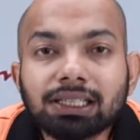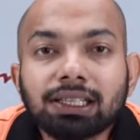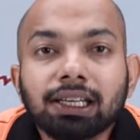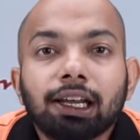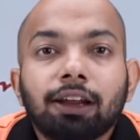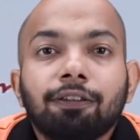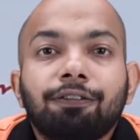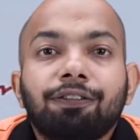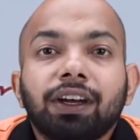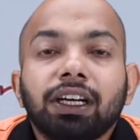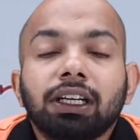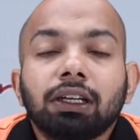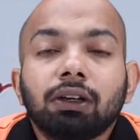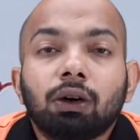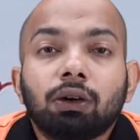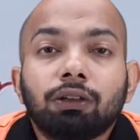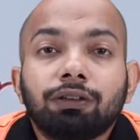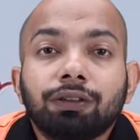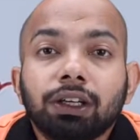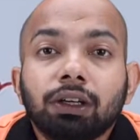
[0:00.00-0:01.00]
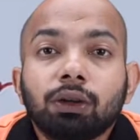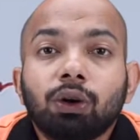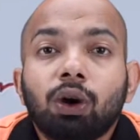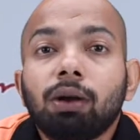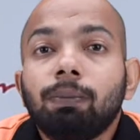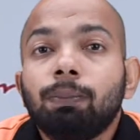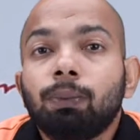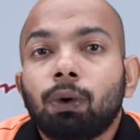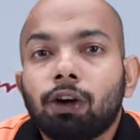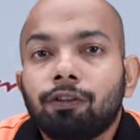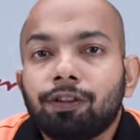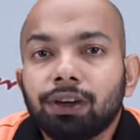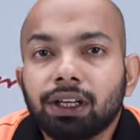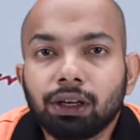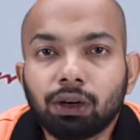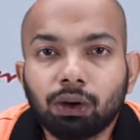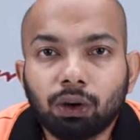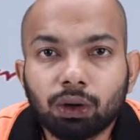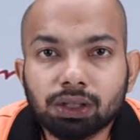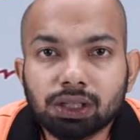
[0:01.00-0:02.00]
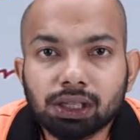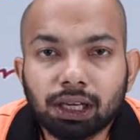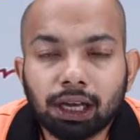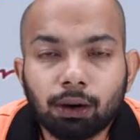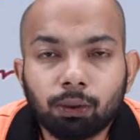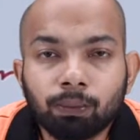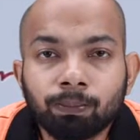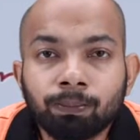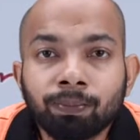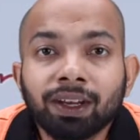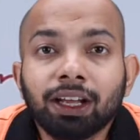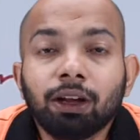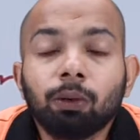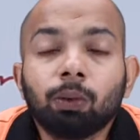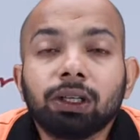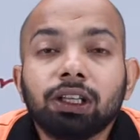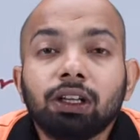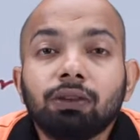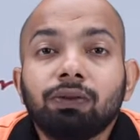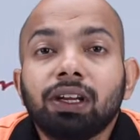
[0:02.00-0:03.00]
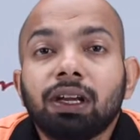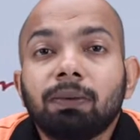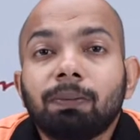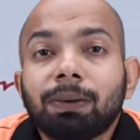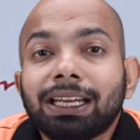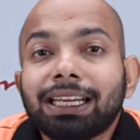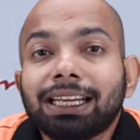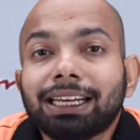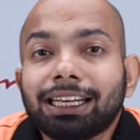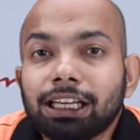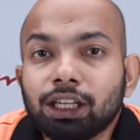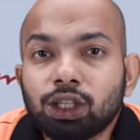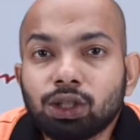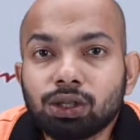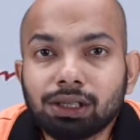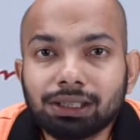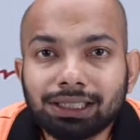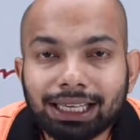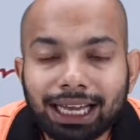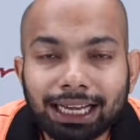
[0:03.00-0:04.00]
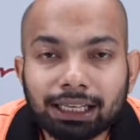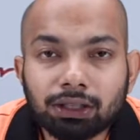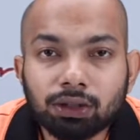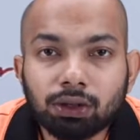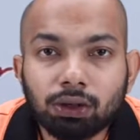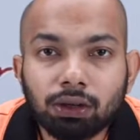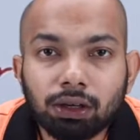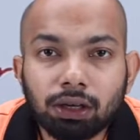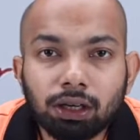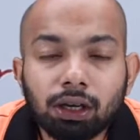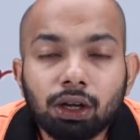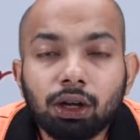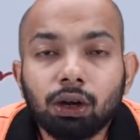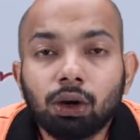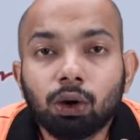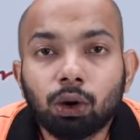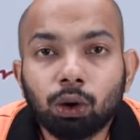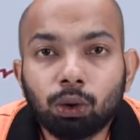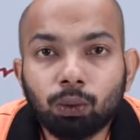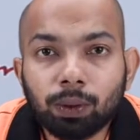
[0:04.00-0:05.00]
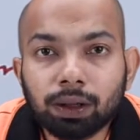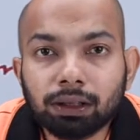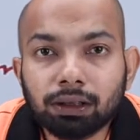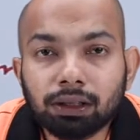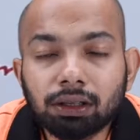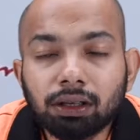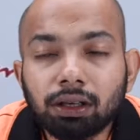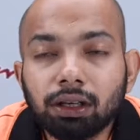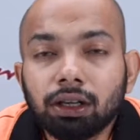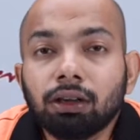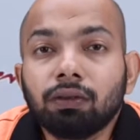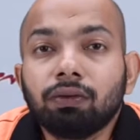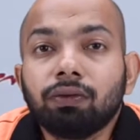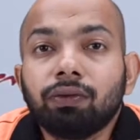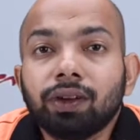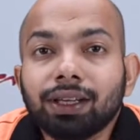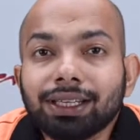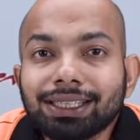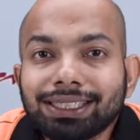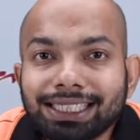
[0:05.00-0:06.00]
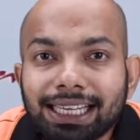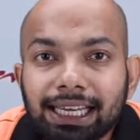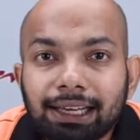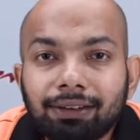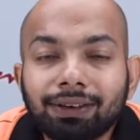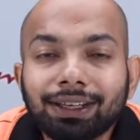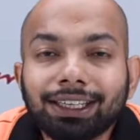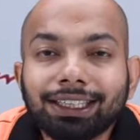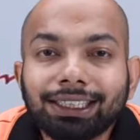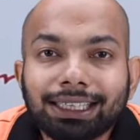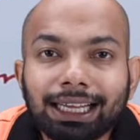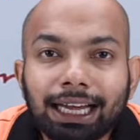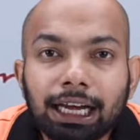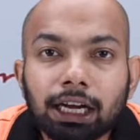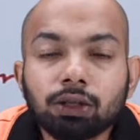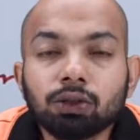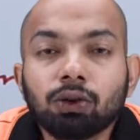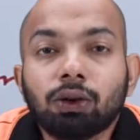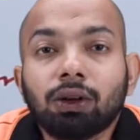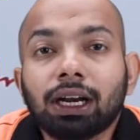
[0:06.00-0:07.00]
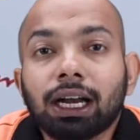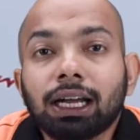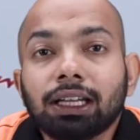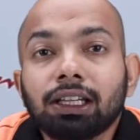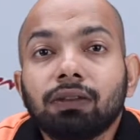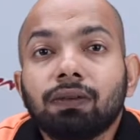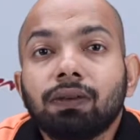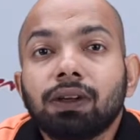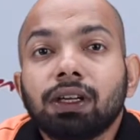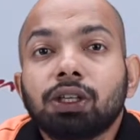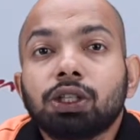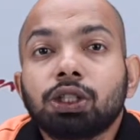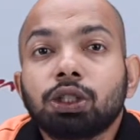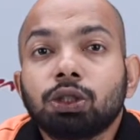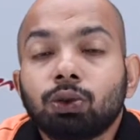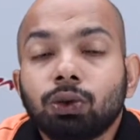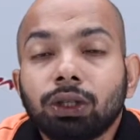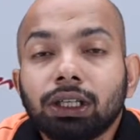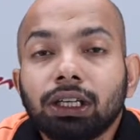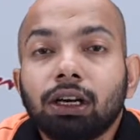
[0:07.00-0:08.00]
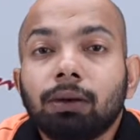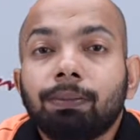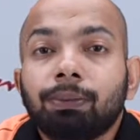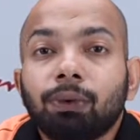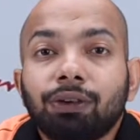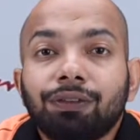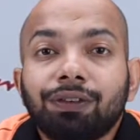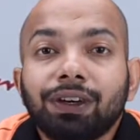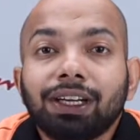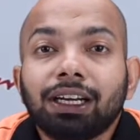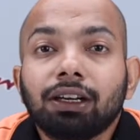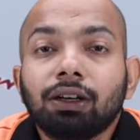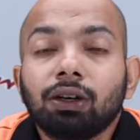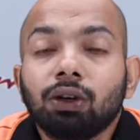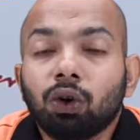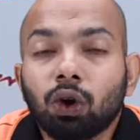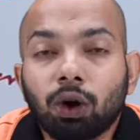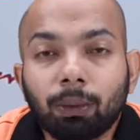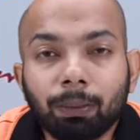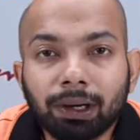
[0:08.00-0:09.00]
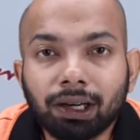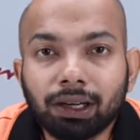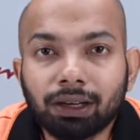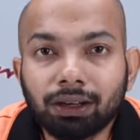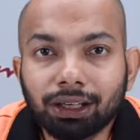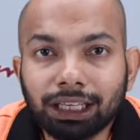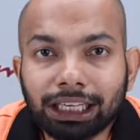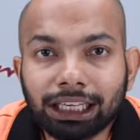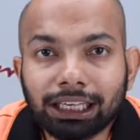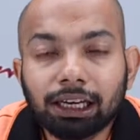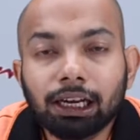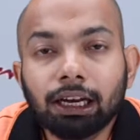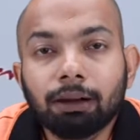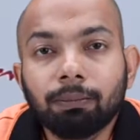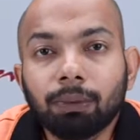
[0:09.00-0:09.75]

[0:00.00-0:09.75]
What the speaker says: is the effect of it on profit and loss account, whether we are paying additional tax on it or whether we are saving tax or rather we are showing a profit at a nominal rate.